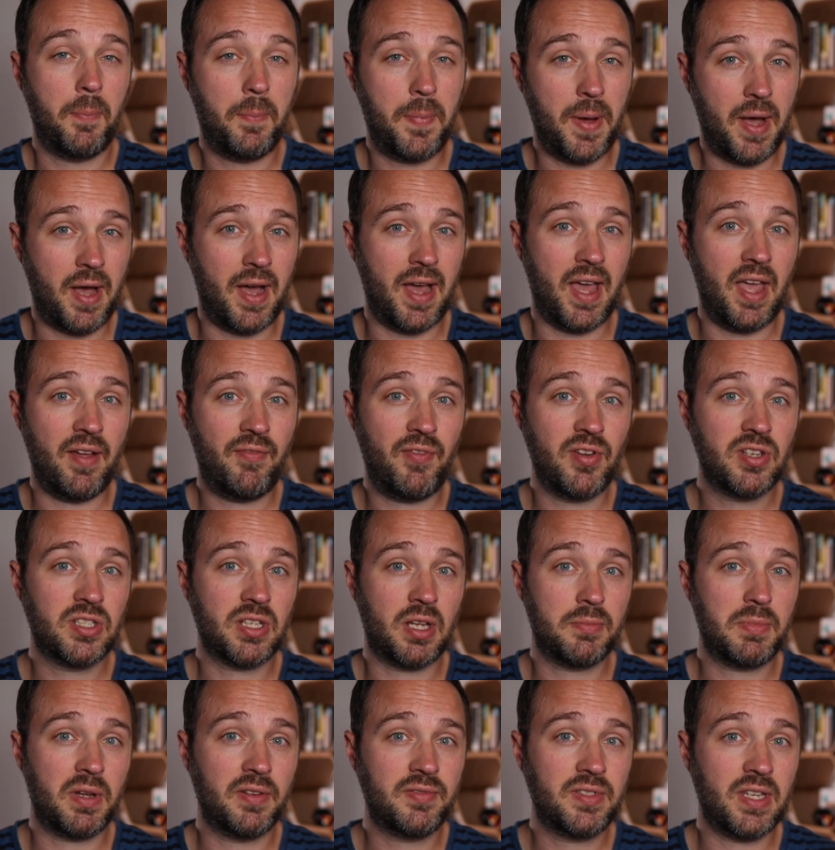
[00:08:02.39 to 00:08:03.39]
But every
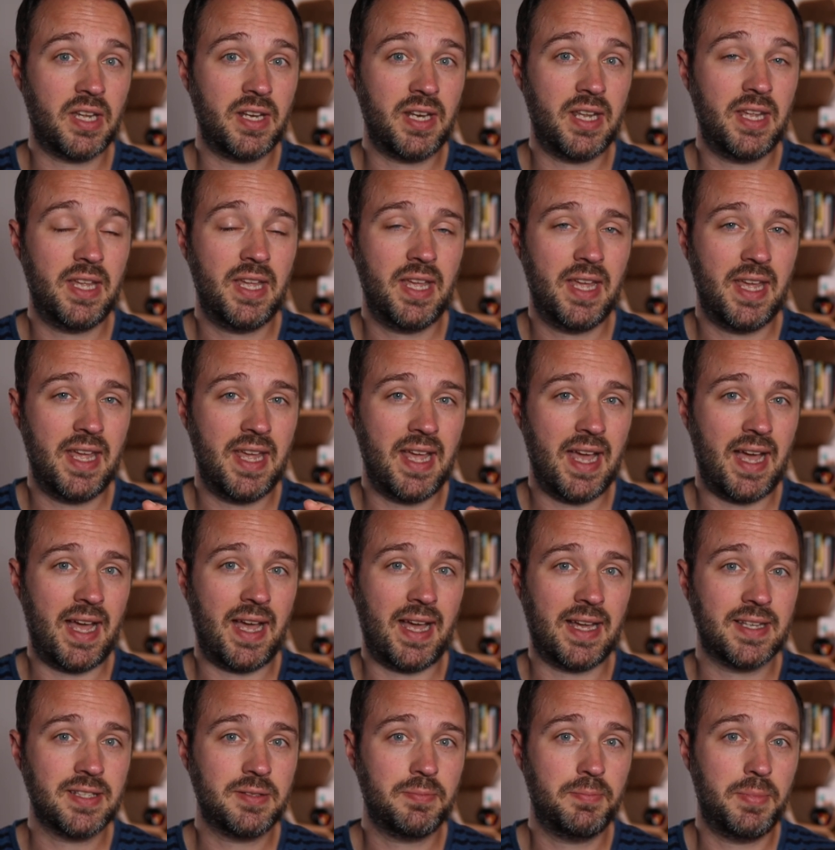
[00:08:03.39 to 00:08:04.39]
time I've done it, it
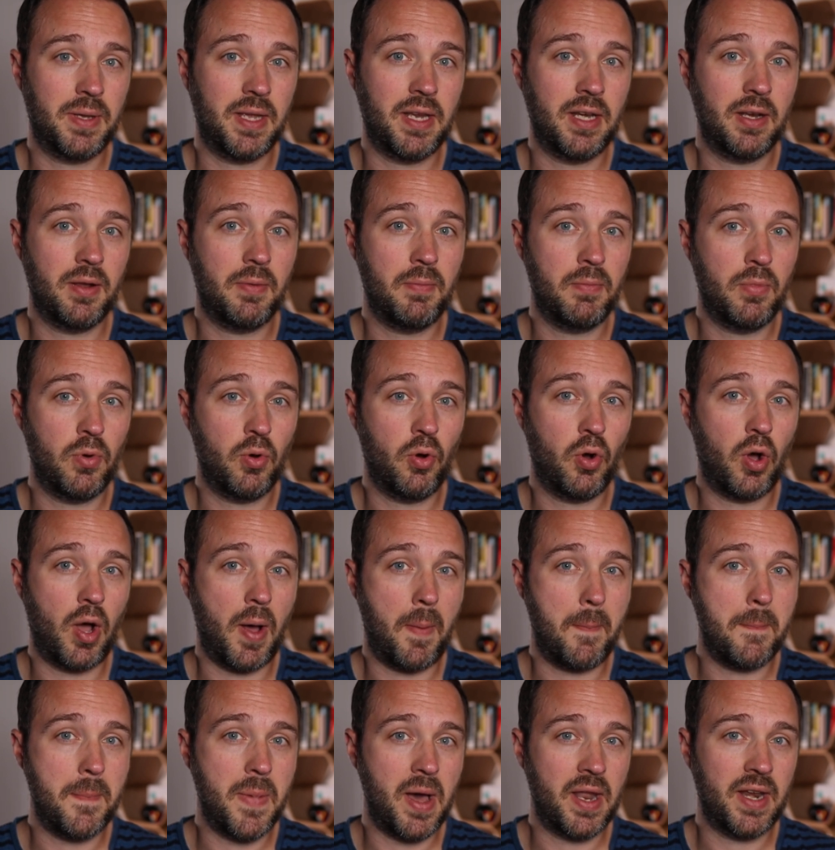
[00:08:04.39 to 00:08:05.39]
has been more
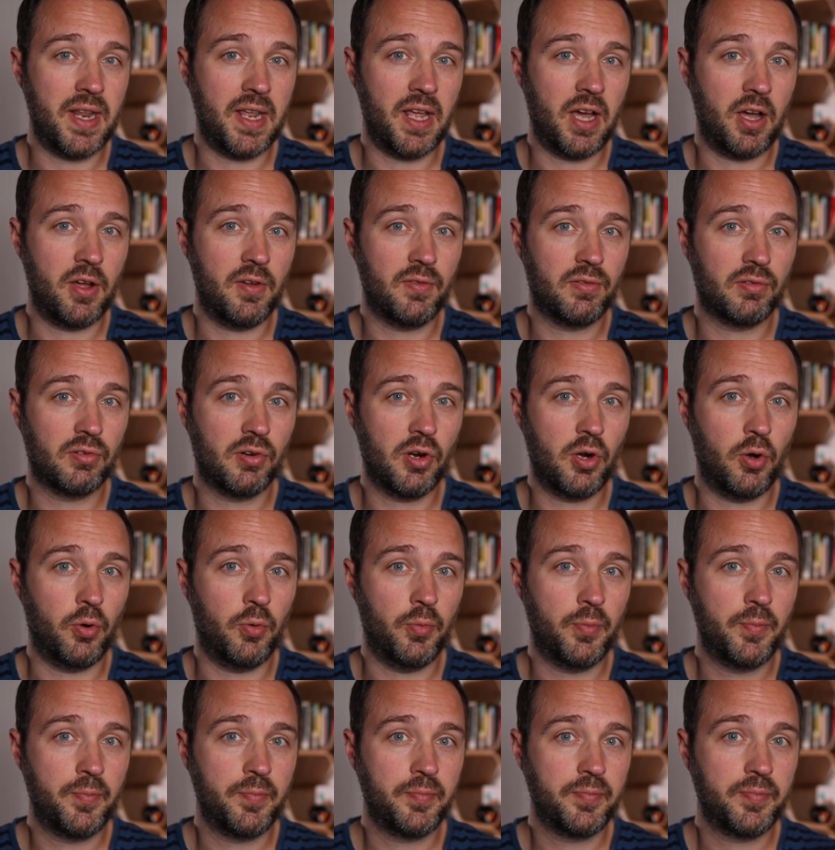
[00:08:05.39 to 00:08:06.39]
money
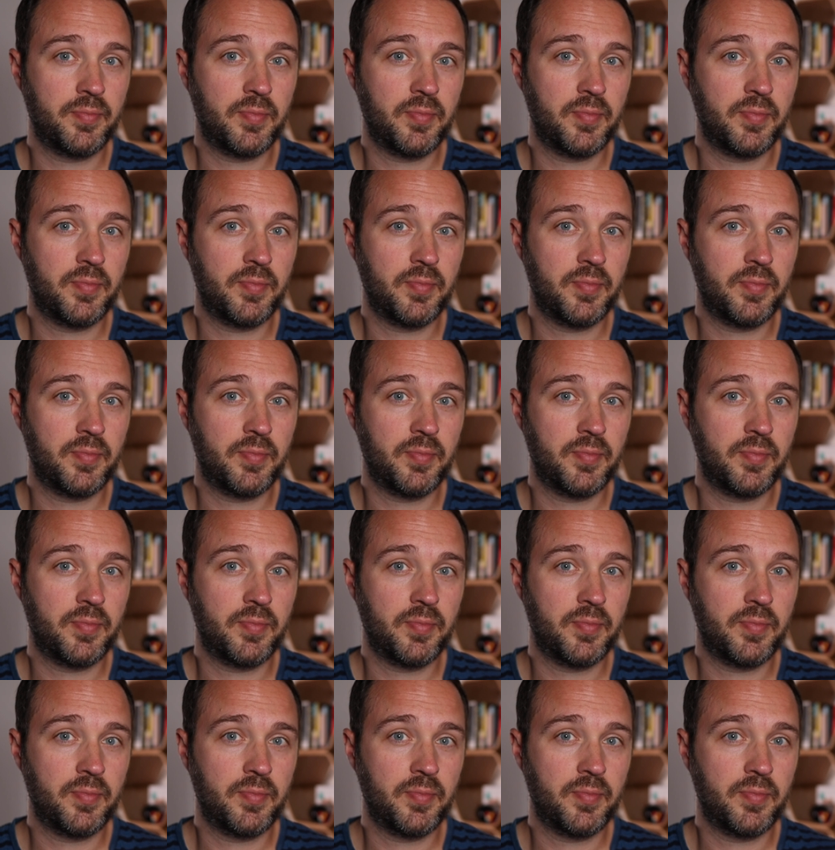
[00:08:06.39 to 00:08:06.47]
overall.